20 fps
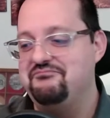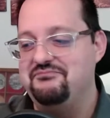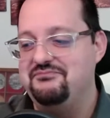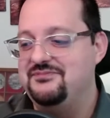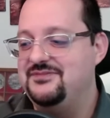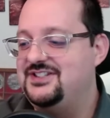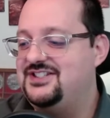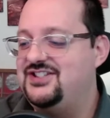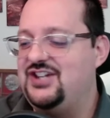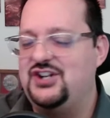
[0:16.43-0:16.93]

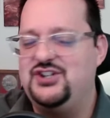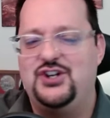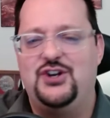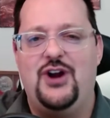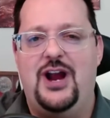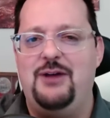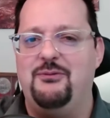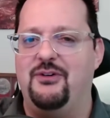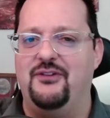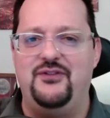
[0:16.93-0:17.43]
Such a
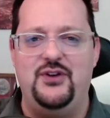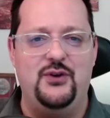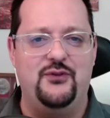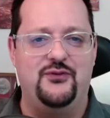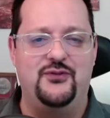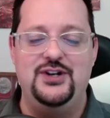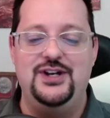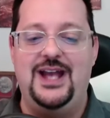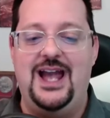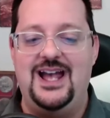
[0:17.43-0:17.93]
great review
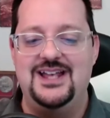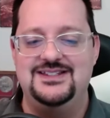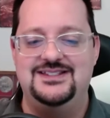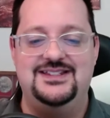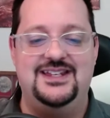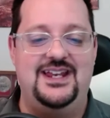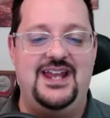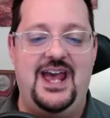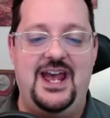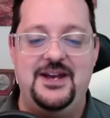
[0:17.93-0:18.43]
for you guys
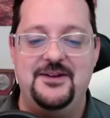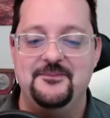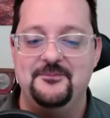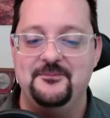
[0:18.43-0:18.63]
today.